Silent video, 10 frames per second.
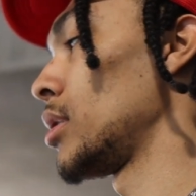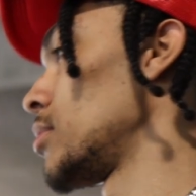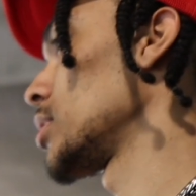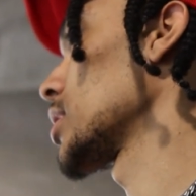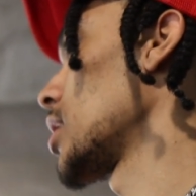
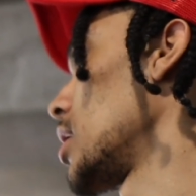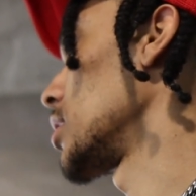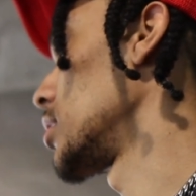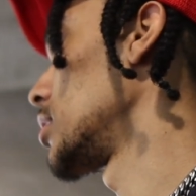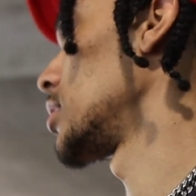what's it
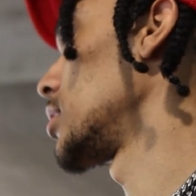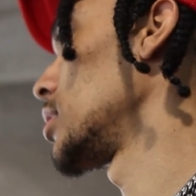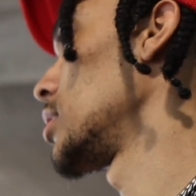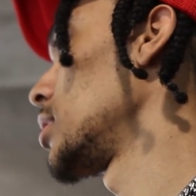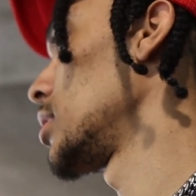called?
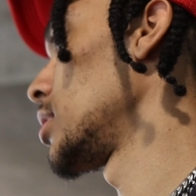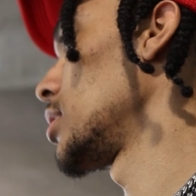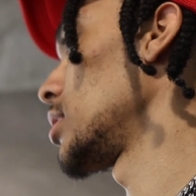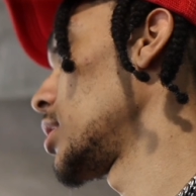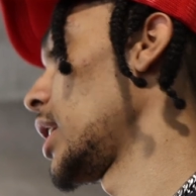
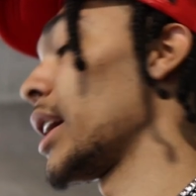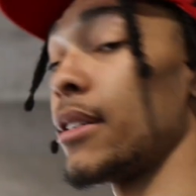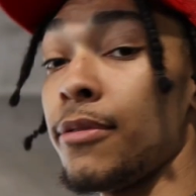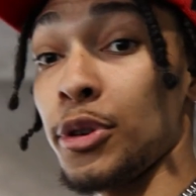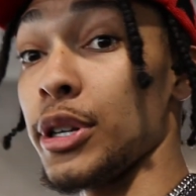
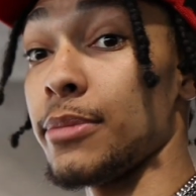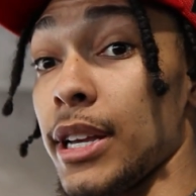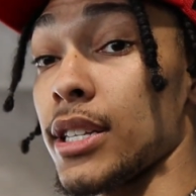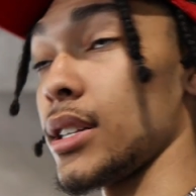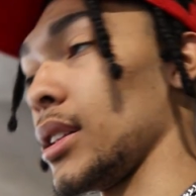Invoice,
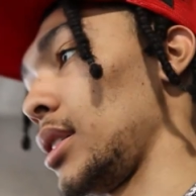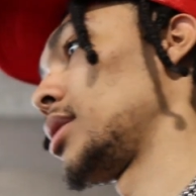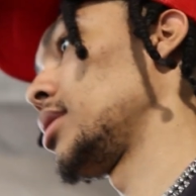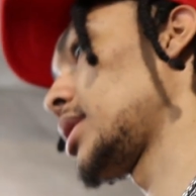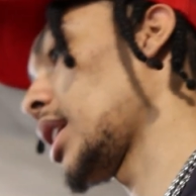basically,
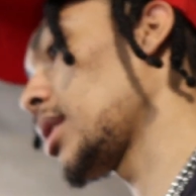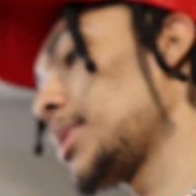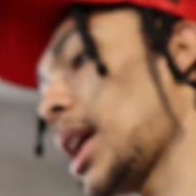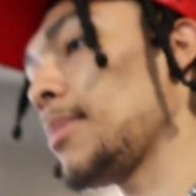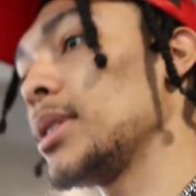telling
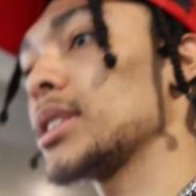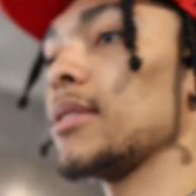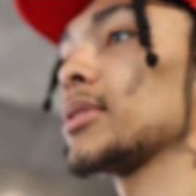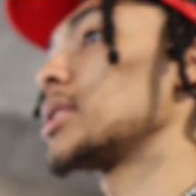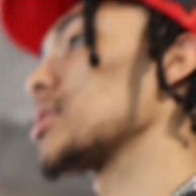me how much
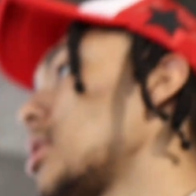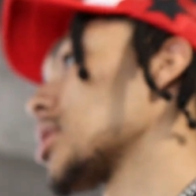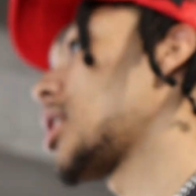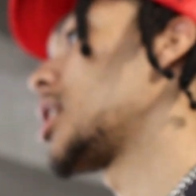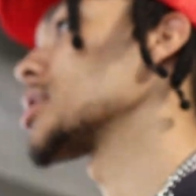everything's
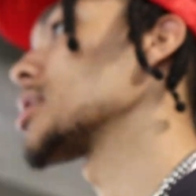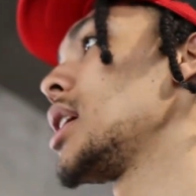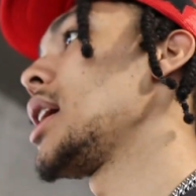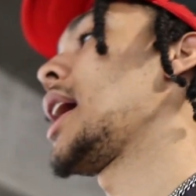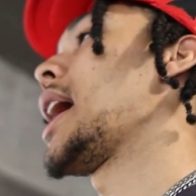gonna cost.
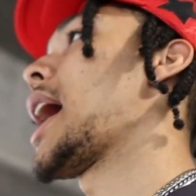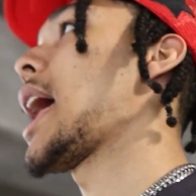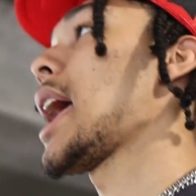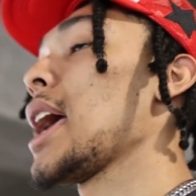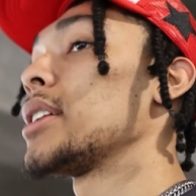
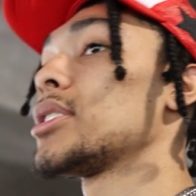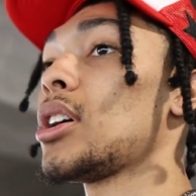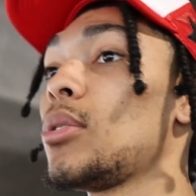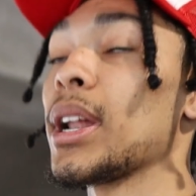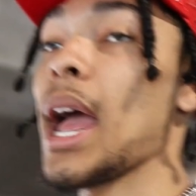And
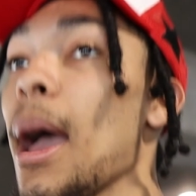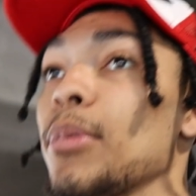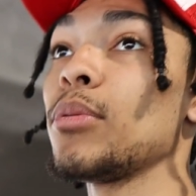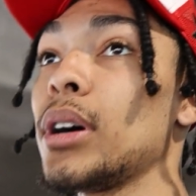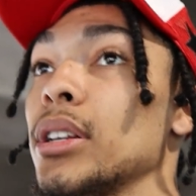so what
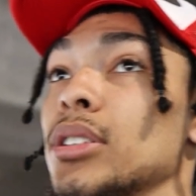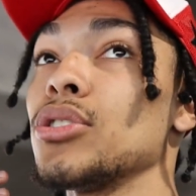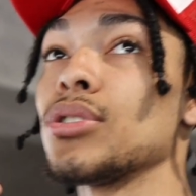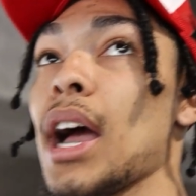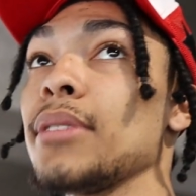happened was the
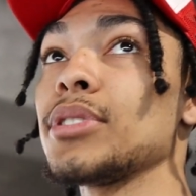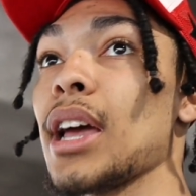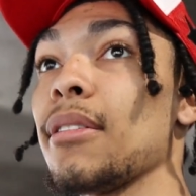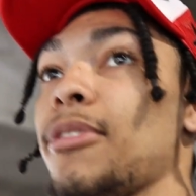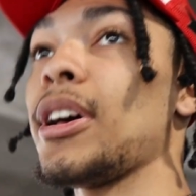drive
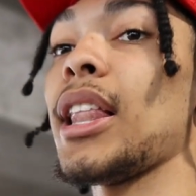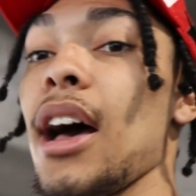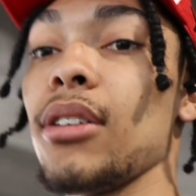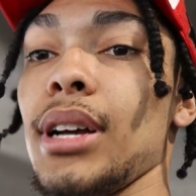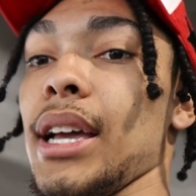shaft fell
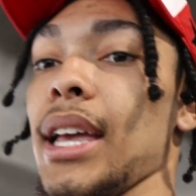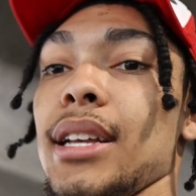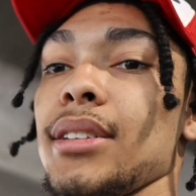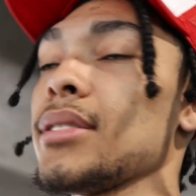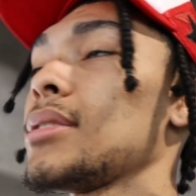out, I
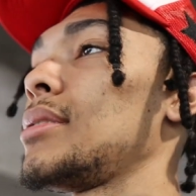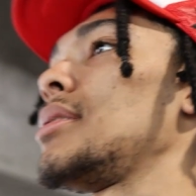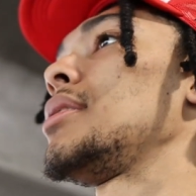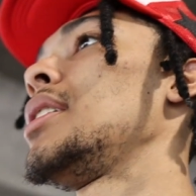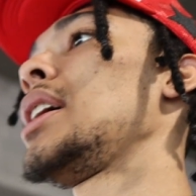guess,
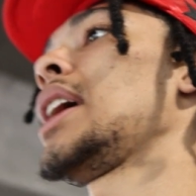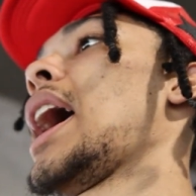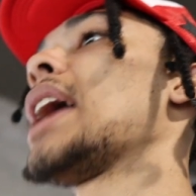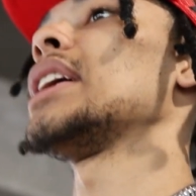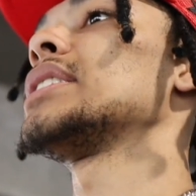
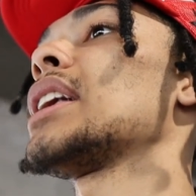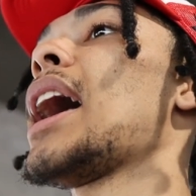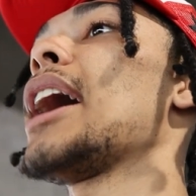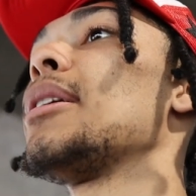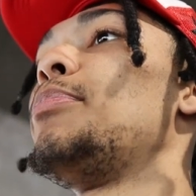and they said I
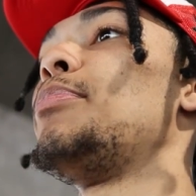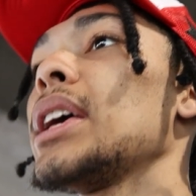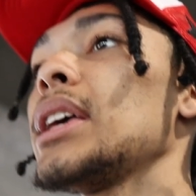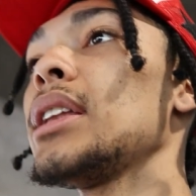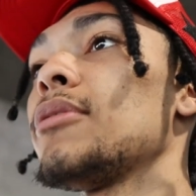had a
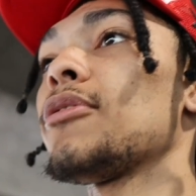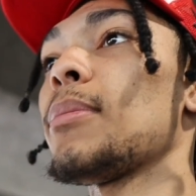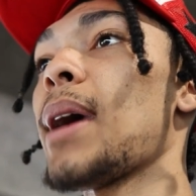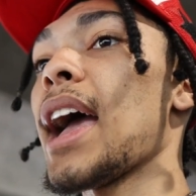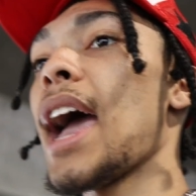pin
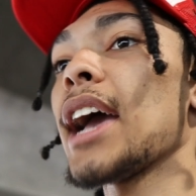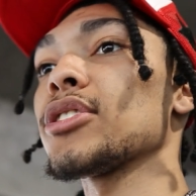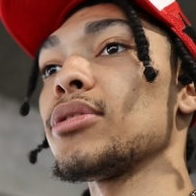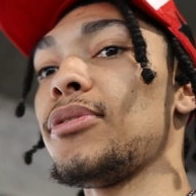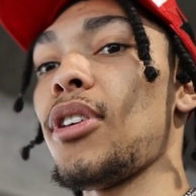from my
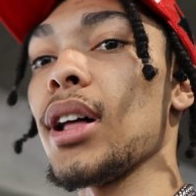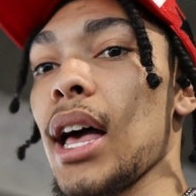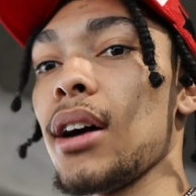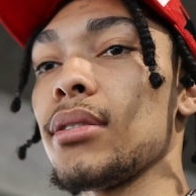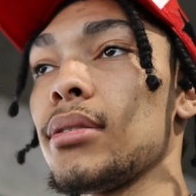axle fall
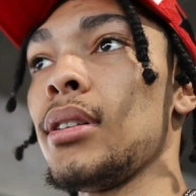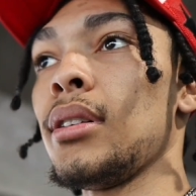out.